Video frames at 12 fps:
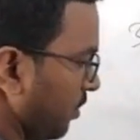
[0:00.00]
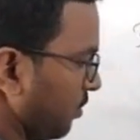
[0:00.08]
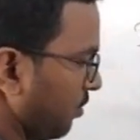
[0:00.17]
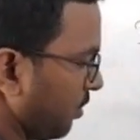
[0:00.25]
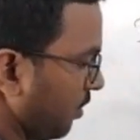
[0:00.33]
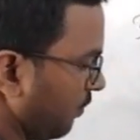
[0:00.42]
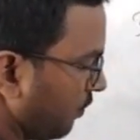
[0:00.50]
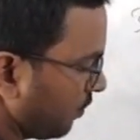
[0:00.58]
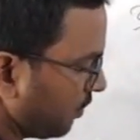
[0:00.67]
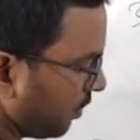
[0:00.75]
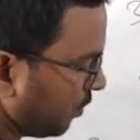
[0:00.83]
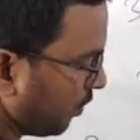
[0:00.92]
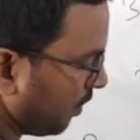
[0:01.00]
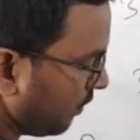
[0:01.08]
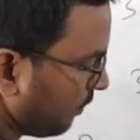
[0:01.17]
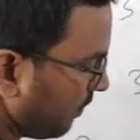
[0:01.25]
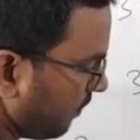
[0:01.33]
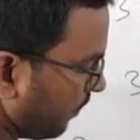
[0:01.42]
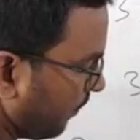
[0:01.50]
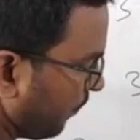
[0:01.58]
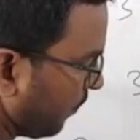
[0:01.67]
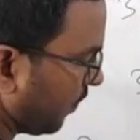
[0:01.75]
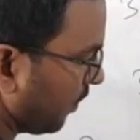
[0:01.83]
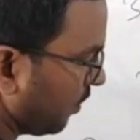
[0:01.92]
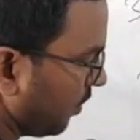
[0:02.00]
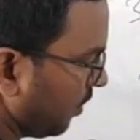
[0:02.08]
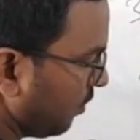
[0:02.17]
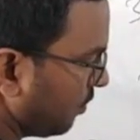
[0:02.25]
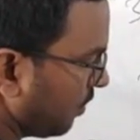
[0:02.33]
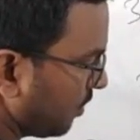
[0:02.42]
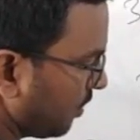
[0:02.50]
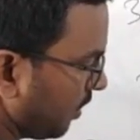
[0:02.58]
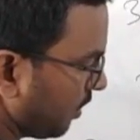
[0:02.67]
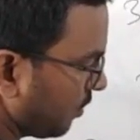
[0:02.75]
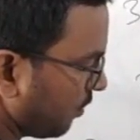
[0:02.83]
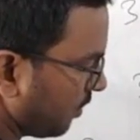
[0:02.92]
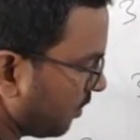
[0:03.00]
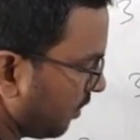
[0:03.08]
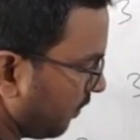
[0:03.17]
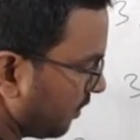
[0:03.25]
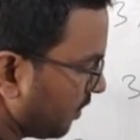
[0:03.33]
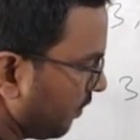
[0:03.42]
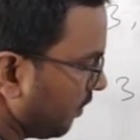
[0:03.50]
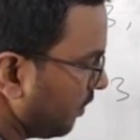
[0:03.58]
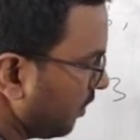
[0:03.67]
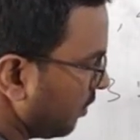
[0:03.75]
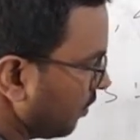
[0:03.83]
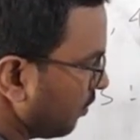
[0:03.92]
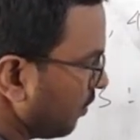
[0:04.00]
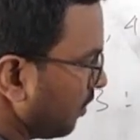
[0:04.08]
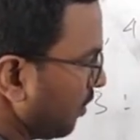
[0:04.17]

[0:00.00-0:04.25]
So 3 4s are 12, 3 2s are 6, 1 7, 72,